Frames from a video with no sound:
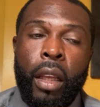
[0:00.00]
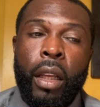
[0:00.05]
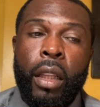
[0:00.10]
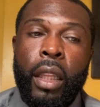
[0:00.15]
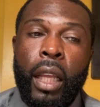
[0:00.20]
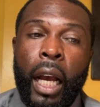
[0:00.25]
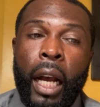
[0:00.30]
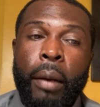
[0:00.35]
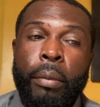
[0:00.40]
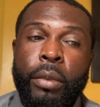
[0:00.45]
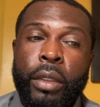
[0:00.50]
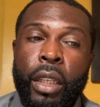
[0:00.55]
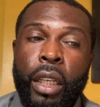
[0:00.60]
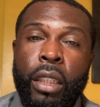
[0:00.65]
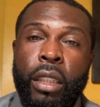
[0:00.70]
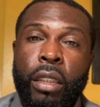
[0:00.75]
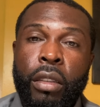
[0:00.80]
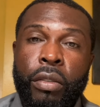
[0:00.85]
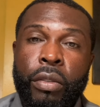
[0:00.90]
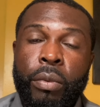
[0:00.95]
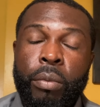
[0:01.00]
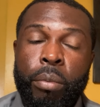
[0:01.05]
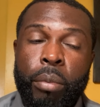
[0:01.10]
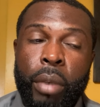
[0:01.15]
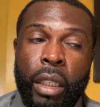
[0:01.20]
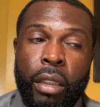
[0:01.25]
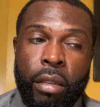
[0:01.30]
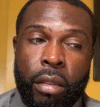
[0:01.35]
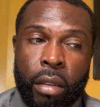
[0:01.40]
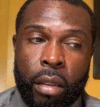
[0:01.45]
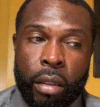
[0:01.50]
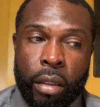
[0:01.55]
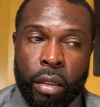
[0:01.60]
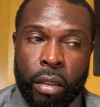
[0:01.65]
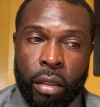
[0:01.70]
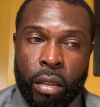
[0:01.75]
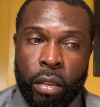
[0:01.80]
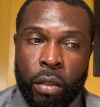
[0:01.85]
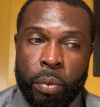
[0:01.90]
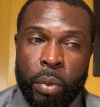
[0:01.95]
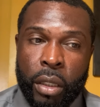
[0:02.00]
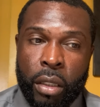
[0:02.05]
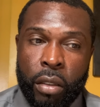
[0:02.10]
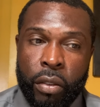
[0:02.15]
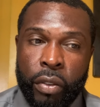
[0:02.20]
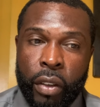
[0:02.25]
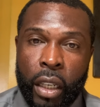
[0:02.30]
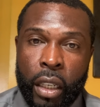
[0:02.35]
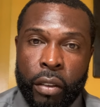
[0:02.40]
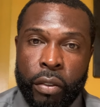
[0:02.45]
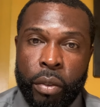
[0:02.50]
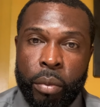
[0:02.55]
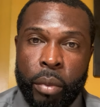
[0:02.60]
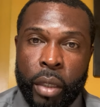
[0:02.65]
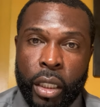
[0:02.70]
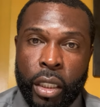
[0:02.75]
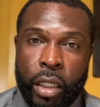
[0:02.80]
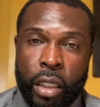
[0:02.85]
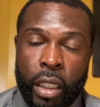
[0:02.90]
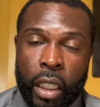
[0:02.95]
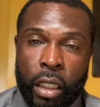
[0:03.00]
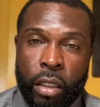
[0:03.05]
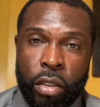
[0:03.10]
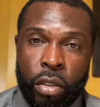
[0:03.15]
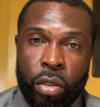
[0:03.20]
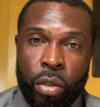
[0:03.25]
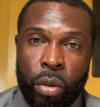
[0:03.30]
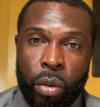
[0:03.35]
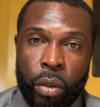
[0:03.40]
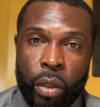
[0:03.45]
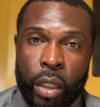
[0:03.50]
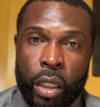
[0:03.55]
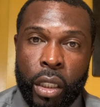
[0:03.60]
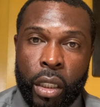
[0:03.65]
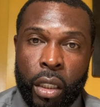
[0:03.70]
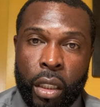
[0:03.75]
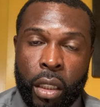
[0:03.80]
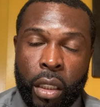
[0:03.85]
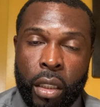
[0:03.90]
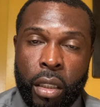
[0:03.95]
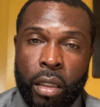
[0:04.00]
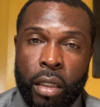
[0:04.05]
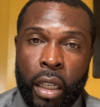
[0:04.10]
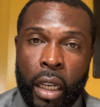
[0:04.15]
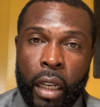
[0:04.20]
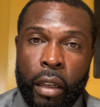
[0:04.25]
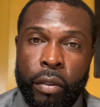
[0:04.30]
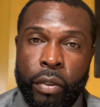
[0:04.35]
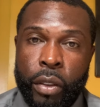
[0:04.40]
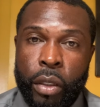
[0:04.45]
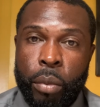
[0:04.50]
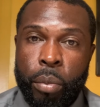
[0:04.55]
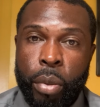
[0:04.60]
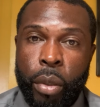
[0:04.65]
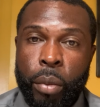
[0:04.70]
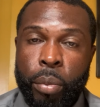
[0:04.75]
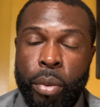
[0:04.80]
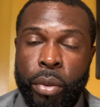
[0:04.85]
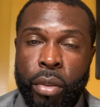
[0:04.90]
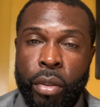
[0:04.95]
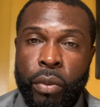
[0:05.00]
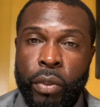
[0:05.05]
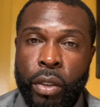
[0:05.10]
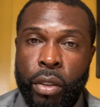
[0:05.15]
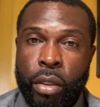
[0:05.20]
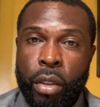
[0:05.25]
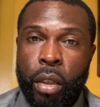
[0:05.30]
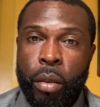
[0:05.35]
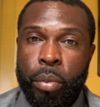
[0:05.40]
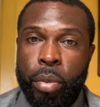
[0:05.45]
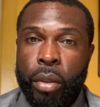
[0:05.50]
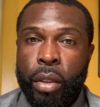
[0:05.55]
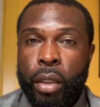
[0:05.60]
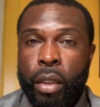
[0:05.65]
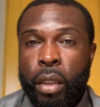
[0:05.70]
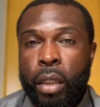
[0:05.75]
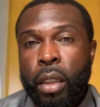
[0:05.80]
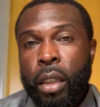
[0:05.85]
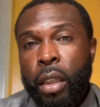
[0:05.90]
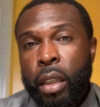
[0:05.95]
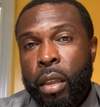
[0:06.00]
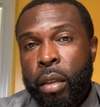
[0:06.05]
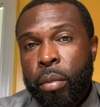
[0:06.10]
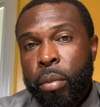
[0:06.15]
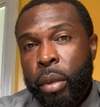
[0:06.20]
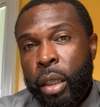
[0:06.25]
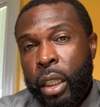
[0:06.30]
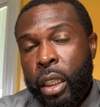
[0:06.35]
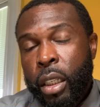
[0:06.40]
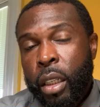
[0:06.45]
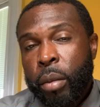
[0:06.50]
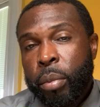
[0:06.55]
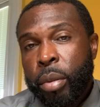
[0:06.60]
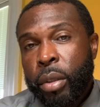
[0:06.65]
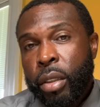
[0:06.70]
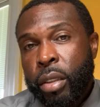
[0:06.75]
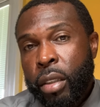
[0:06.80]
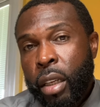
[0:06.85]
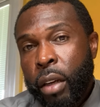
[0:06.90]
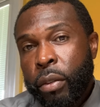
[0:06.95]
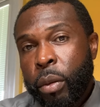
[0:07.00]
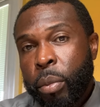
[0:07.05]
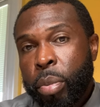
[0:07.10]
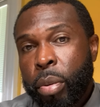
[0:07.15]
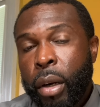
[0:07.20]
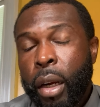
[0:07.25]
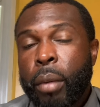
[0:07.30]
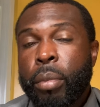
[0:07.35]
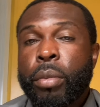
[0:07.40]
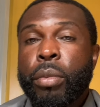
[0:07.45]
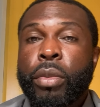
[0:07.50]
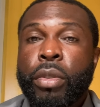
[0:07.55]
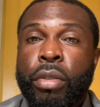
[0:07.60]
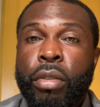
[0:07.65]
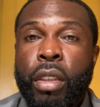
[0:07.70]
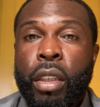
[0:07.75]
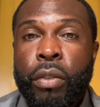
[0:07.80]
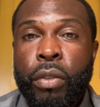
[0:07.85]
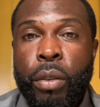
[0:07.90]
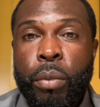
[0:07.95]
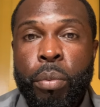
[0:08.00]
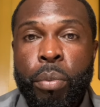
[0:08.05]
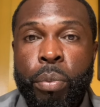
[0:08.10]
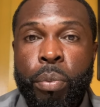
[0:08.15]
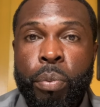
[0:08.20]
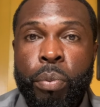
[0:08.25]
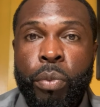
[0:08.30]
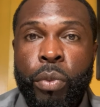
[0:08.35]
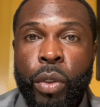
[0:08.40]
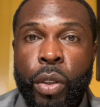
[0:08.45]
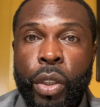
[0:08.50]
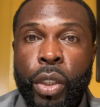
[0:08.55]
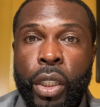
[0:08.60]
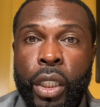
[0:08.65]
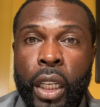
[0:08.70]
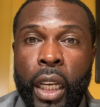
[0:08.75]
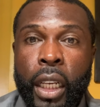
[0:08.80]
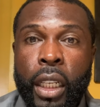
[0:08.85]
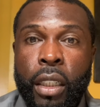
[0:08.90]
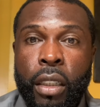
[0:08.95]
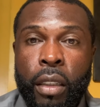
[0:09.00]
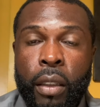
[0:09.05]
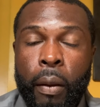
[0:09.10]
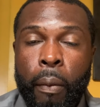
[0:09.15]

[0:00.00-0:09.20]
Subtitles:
The objective basically is to specify information that's solely designed for the purpose of this company. Many companies have a problem receiving good data.